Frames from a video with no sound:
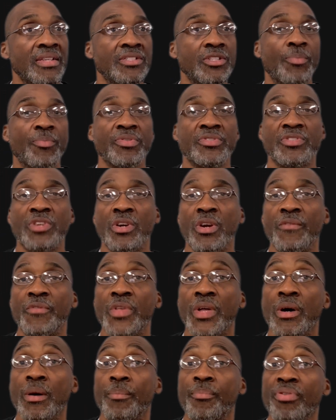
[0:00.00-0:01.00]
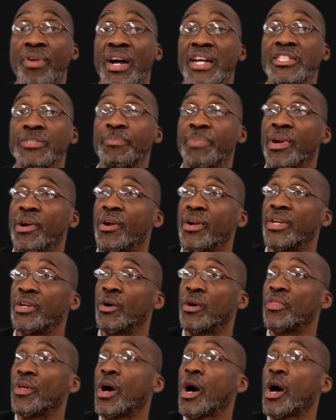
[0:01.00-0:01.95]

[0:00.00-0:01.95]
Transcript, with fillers: to preserve the prosperity or the